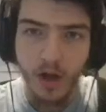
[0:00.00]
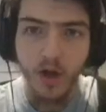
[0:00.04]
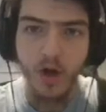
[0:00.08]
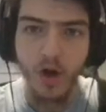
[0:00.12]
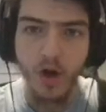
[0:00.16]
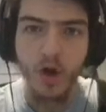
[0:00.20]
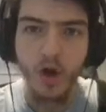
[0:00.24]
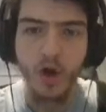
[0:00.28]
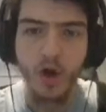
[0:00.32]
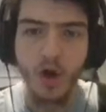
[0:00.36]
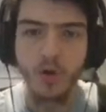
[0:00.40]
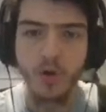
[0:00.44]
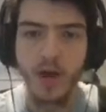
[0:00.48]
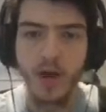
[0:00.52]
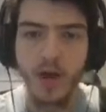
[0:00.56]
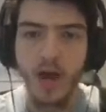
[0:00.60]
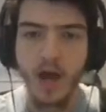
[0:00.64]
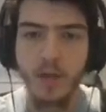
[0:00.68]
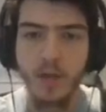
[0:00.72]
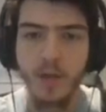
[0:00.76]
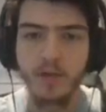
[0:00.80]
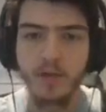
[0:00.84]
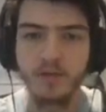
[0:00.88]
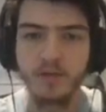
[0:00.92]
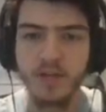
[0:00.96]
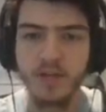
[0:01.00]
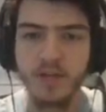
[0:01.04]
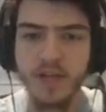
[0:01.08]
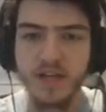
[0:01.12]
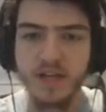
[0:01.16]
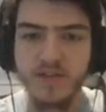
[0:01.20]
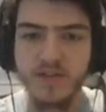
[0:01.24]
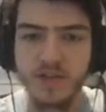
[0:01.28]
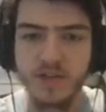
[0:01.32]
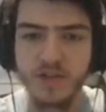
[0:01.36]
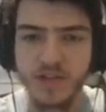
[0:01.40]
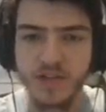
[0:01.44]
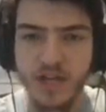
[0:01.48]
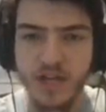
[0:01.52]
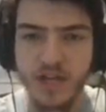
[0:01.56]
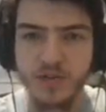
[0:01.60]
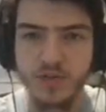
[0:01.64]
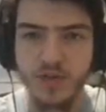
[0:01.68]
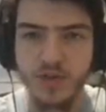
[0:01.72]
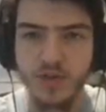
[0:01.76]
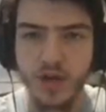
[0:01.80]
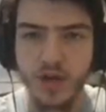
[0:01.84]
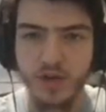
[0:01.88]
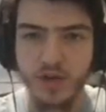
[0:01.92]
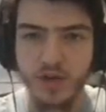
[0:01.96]
Okay, I'm gonna leave because I do
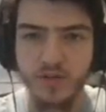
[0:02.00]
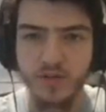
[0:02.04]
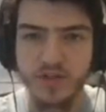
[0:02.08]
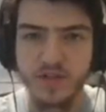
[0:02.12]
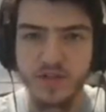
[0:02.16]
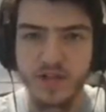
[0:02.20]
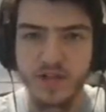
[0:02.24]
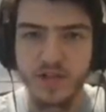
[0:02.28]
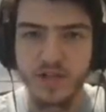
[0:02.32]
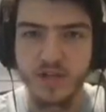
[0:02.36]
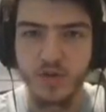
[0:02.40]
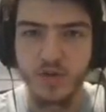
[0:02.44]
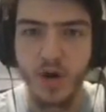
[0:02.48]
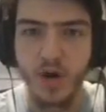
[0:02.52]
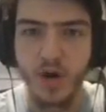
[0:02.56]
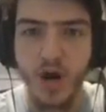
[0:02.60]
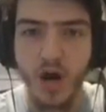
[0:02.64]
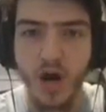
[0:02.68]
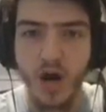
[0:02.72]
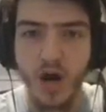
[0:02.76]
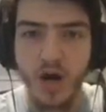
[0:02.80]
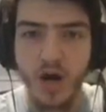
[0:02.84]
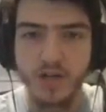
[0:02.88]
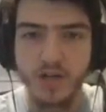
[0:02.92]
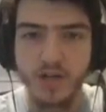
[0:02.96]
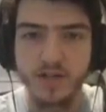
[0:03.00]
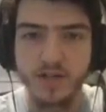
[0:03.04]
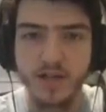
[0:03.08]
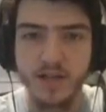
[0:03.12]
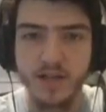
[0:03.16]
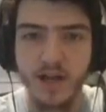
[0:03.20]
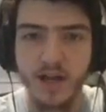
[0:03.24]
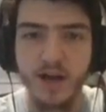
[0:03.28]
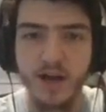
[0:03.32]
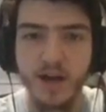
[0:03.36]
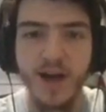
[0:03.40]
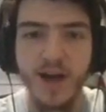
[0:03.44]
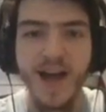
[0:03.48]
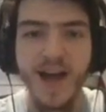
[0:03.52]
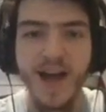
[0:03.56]
not know these guys are hostile.